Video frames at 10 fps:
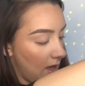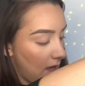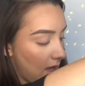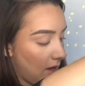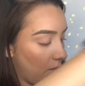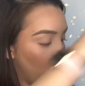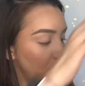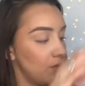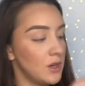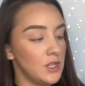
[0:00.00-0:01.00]
And what
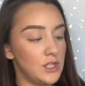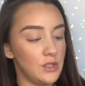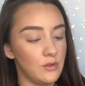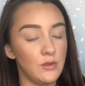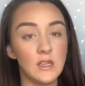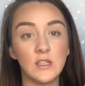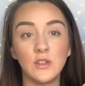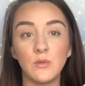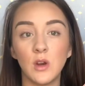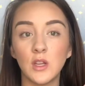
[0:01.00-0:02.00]
you want to do is
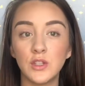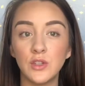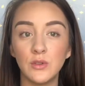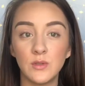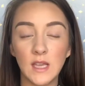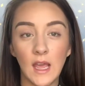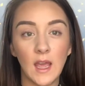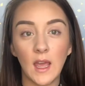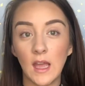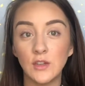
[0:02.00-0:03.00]
you want to
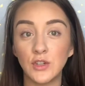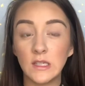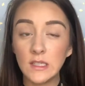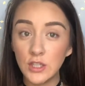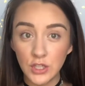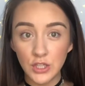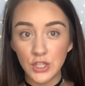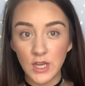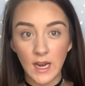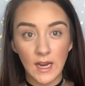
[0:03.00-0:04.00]
take a transition
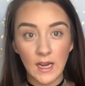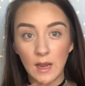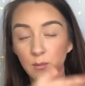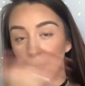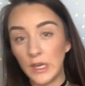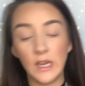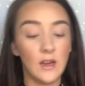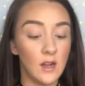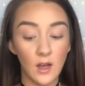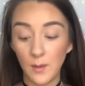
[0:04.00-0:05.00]
shade and put
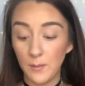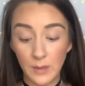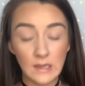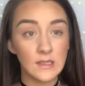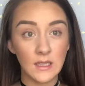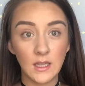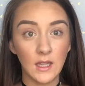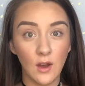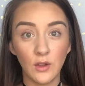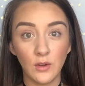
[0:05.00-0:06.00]
it
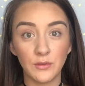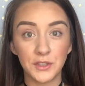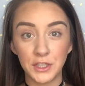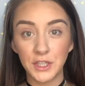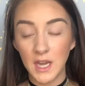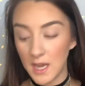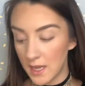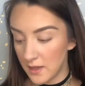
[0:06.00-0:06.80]
basically all over your eye.